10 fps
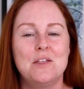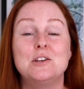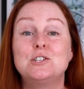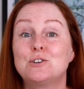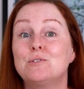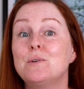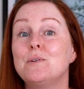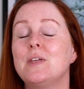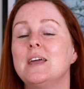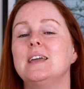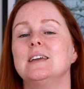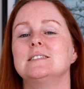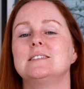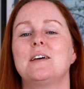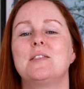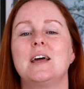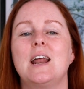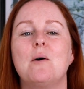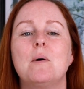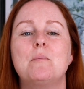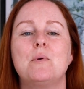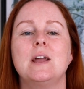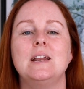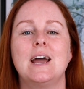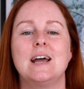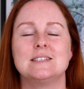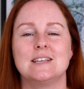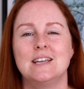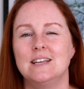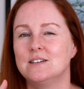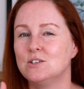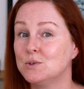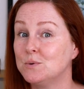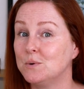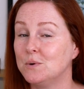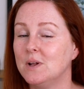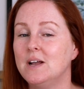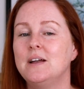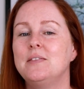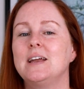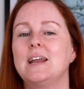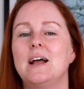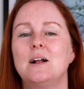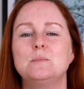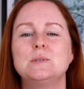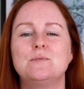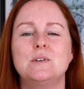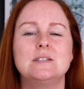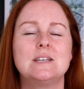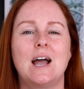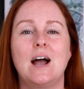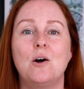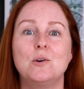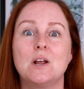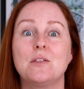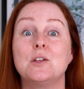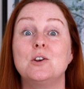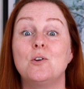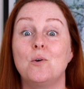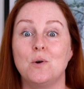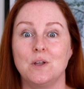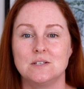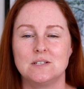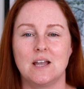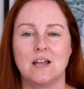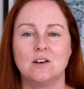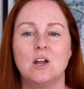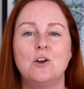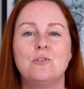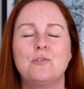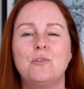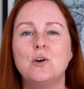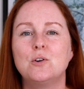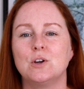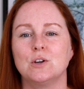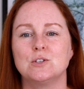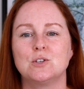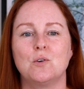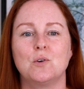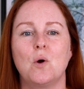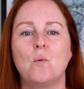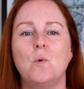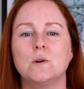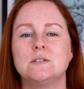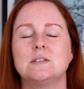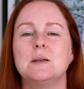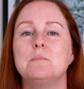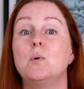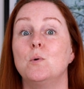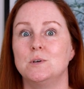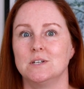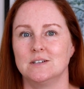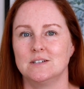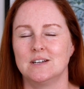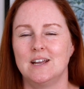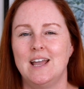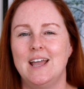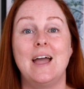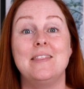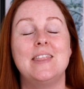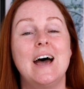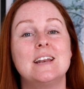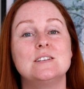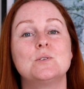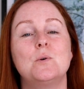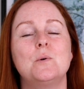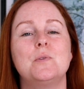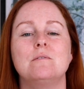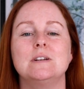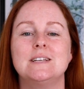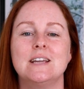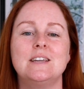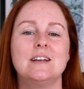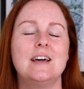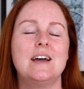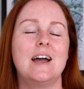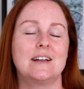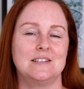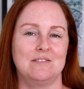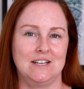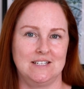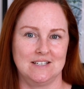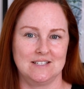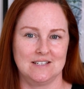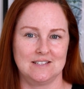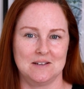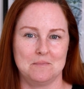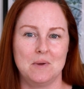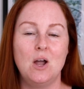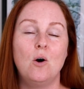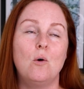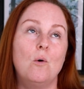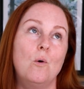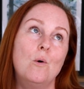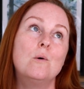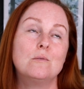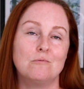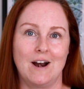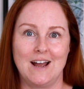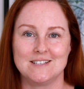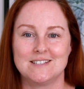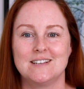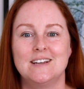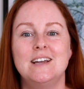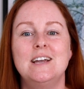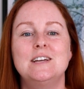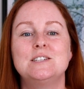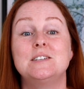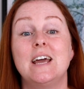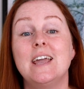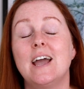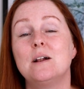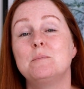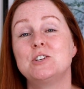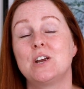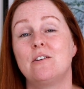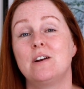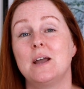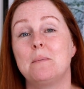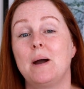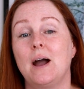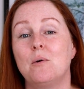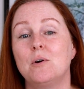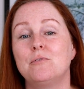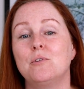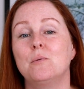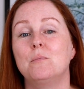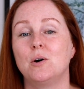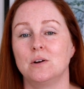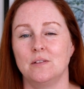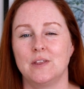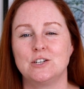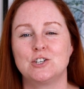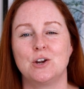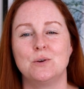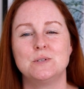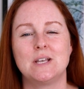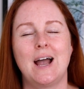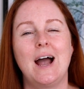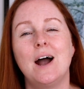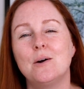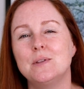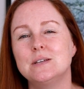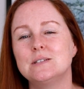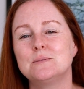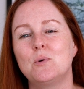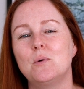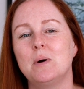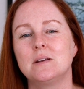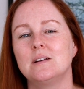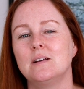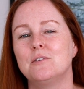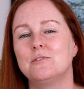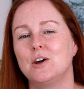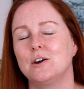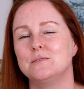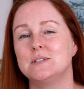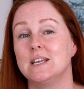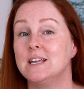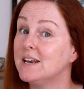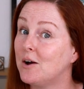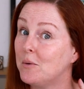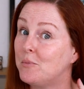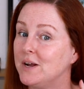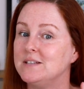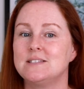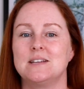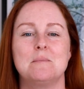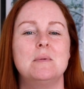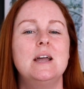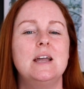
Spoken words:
The truth is that our brain has a hidden tool that helps filter out the noise and focus on what's important. And that is called the Reticular Activating System, or RAS. Today I'll be sharing a powerful model that shows how this small bundle of nerves in our brainstem